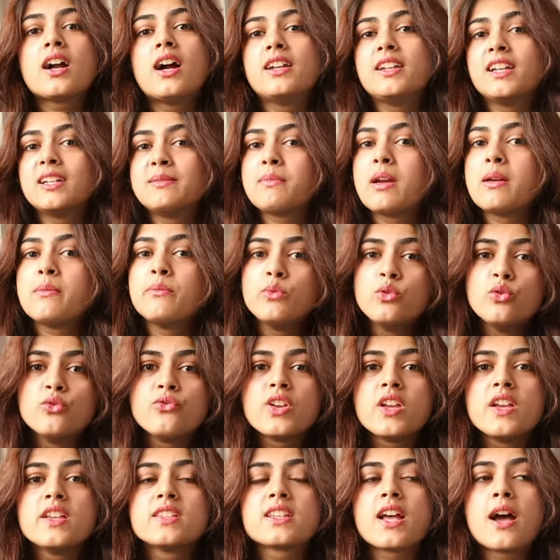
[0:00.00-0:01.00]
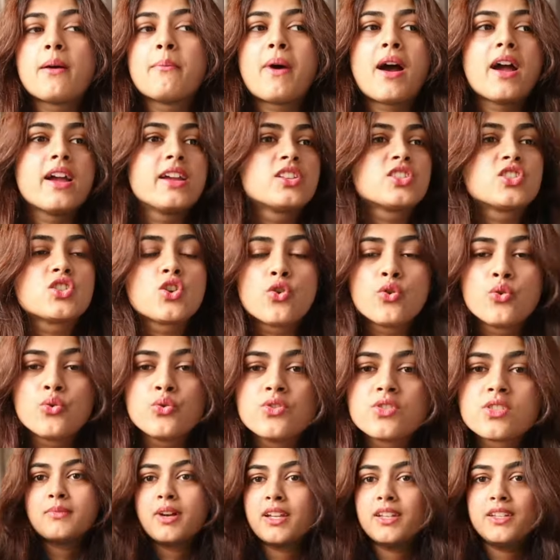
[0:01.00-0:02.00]
I need my movies, my
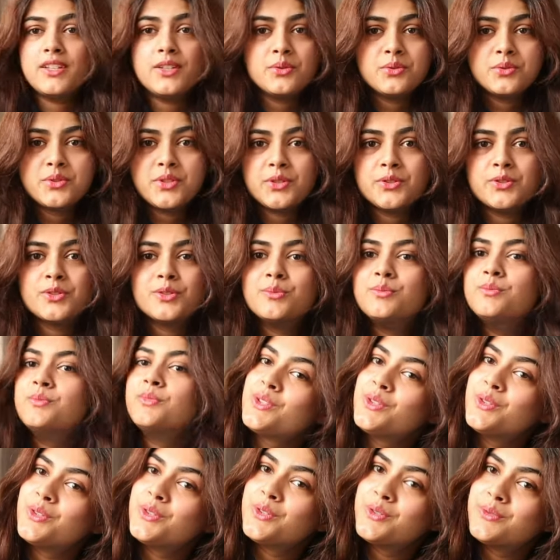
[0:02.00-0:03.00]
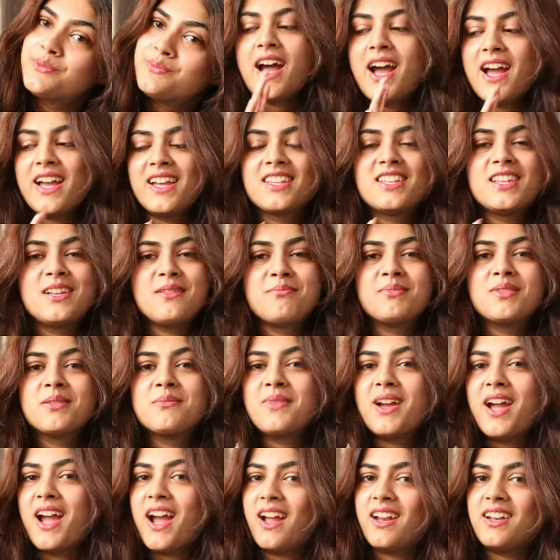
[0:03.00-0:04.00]
shows, my YouTube. So I keep them
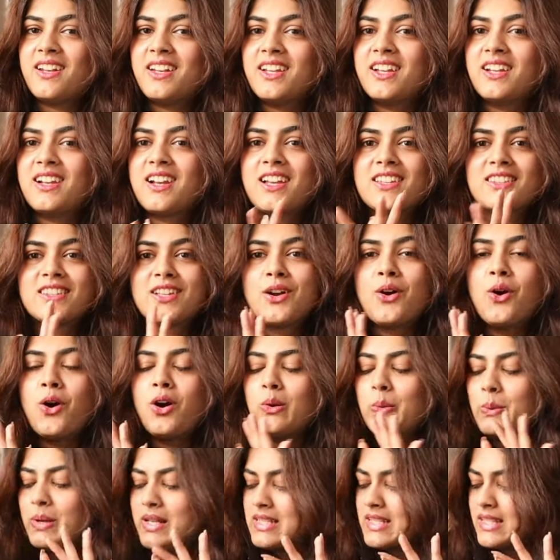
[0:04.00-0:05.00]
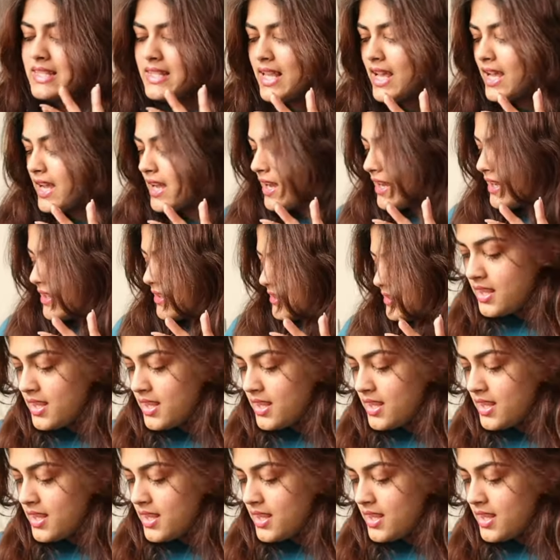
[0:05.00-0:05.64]
handy. Like, they're always in there.